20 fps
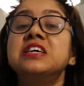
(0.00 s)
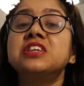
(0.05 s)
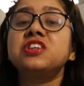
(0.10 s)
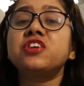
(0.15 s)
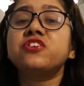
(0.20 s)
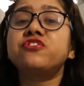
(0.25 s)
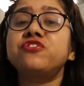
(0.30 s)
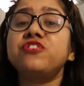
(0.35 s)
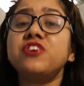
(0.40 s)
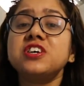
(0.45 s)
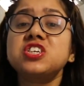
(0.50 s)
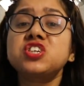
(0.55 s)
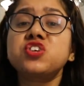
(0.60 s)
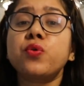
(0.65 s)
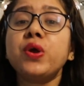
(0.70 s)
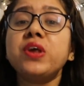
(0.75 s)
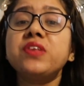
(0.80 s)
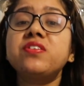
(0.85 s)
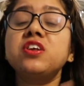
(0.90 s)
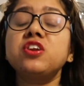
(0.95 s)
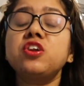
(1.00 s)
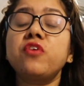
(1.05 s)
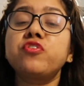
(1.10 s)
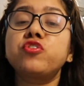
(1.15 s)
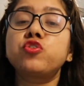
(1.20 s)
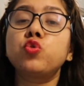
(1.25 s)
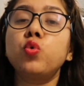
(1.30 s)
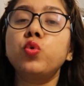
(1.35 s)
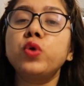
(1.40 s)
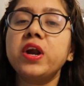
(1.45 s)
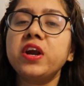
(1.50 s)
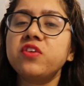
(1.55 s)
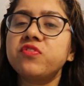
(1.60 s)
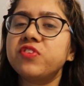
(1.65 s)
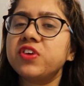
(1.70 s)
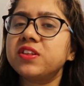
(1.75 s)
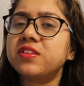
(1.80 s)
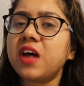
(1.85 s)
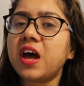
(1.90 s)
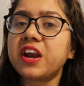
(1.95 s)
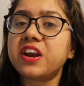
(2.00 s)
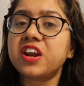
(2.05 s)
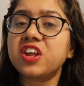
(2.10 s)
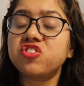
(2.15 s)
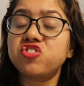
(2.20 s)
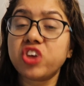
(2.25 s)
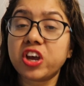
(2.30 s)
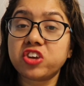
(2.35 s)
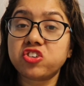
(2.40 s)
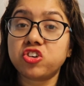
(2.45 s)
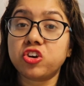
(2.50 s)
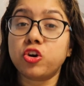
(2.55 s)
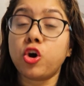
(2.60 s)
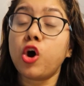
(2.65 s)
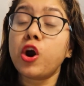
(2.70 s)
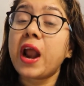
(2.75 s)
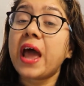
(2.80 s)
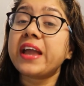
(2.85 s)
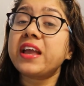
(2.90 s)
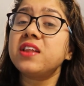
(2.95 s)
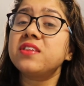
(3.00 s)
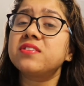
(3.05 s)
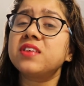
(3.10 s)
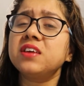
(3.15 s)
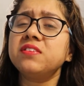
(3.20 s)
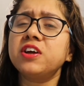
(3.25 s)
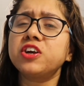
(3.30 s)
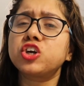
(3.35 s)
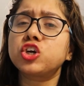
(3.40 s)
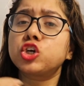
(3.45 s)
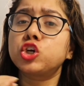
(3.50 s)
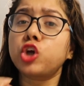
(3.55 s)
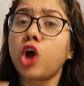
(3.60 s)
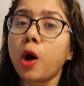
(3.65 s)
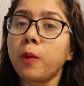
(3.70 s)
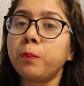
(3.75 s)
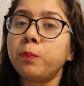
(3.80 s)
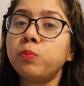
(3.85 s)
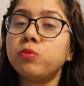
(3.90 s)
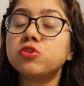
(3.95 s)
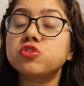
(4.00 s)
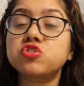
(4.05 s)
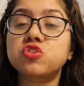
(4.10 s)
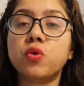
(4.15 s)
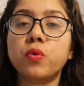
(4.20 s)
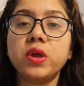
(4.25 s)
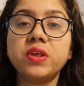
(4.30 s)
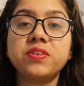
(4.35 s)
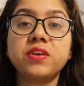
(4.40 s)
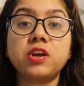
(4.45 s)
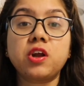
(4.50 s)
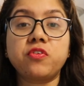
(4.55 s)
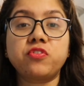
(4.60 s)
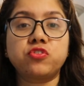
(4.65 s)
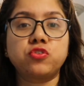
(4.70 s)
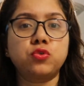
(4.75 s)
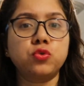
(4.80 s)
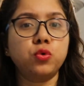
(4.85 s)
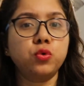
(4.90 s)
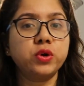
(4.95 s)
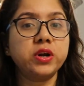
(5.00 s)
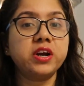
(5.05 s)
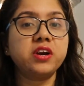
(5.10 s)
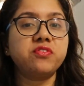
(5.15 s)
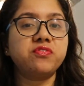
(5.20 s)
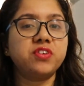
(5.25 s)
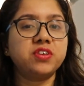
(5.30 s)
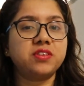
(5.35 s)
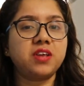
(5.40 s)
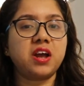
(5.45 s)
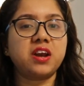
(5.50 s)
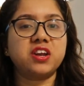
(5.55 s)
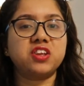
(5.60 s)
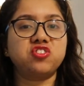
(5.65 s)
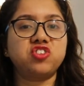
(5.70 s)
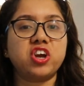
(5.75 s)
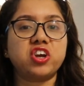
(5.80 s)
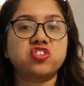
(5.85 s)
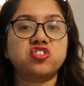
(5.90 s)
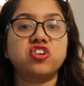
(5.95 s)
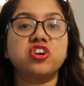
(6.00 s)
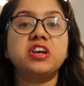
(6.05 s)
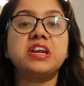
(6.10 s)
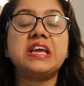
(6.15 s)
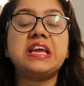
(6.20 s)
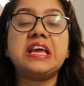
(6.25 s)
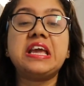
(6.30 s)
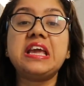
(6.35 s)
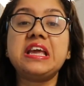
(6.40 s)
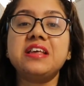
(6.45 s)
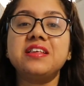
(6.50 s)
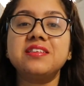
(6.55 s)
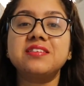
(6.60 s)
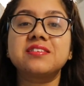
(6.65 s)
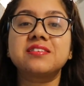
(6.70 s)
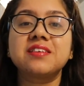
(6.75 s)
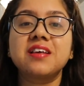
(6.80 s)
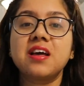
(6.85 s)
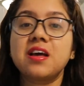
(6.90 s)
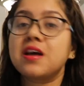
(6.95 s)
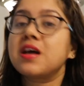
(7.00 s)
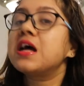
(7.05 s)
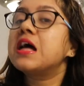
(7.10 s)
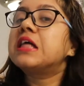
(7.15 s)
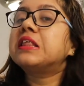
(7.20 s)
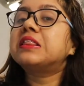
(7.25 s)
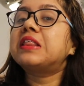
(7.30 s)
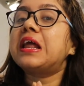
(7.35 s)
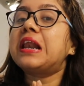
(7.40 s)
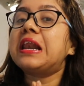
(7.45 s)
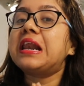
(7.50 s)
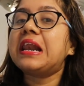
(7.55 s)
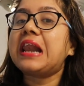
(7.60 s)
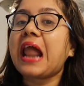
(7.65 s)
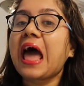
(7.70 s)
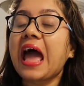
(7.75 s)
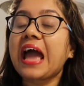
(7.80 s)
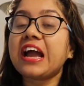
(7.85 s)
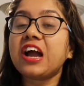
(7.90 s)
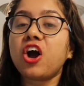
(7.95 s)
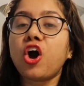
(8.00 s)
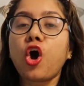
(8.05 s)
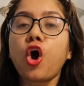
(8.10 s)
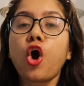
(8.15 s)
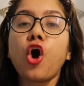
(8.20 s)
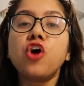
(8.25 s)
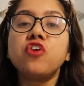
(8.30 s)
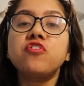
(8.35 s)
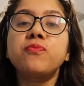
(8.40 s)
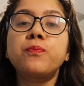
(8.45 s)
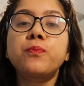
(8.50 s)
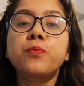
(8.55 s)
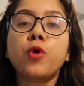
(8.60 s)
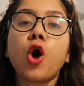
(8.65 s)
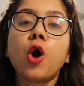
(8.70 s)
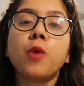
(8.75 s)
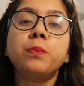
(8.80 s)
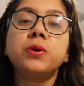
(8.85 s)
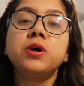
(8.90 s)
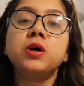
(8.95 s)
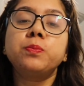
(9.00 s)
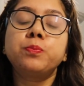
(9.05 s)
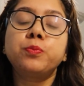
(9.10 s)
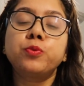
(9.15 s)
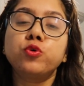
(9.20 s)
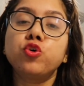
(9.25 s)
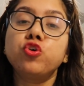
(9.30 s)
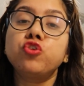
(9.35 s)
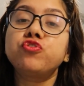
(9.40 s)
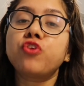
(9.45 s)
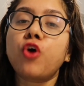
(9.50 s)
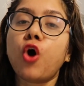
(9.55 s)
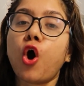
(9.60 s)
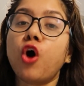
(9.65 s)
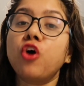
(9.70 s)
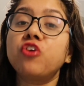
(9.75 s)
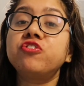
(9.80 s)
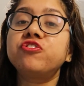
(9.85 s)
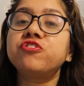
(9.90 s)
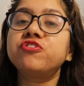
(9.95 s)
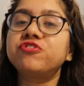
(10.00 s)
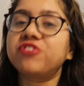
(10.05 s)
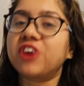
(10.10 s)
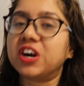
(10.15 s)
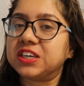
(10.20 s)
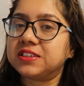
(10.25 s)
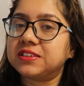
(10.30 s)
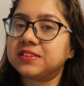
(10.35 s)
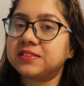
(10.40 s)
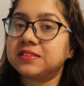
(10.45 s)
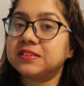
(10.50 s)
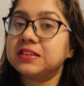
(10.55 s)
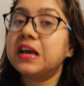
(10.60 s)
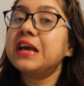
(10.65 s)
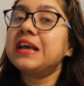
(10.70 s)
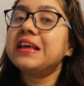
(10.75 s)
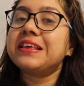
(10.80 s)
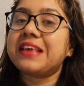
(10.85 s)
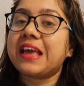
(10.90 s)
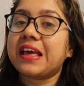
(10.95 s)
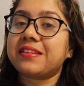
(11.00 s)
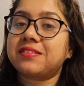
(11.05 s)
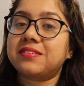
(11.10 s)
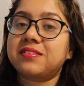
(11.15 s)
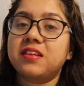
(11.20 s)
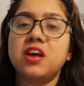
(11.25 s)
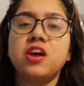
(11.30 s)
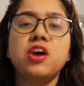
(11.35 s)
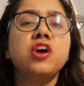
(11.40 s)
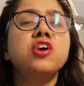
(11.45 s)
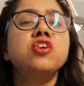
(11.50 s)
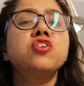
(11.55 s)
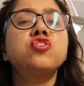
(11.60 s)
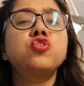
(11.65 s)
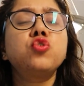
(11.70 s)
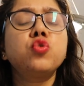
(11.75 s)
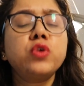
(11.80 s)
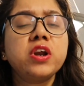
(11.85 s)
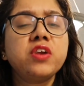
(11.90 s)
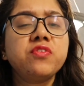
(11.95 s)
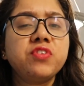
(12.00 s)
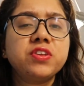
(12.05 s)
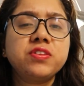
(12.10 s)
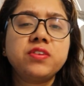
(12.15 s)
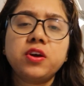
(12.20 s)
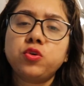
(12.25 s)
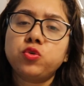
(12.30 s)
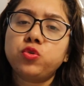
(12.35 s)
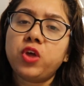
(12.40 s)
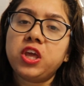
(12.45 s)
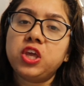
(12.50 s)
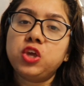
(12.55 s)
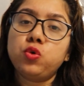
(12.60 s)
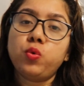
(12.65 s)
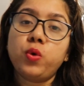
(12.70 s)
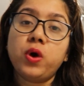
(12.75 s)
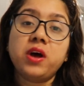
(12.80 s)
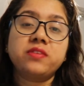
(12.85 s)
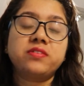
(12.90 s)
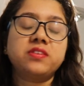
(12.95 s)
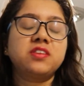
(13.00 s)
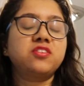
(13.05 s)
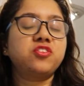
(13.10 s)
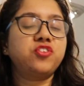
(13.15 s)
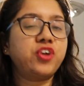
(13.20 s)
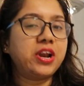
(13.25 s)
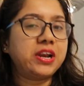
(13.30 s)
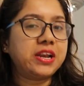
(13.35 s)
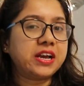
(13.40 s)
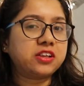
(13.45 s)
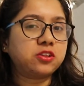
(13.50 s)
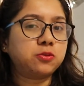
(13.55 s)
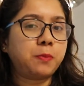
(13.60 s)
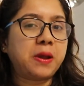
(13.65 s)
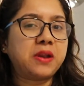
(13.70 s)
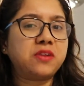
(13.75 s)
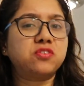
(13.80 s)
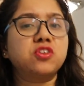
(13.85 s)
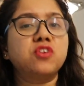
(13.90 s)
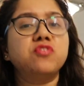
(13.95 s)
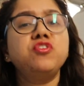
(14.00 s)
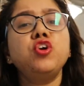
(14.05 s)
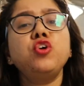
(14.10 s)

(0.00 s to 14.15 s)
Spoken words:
The first reason of student visa rejection, or I can say the topmost reason of student visa rejection, is the lack of proper proof of funds. Yes, student visa to the US is really expensive.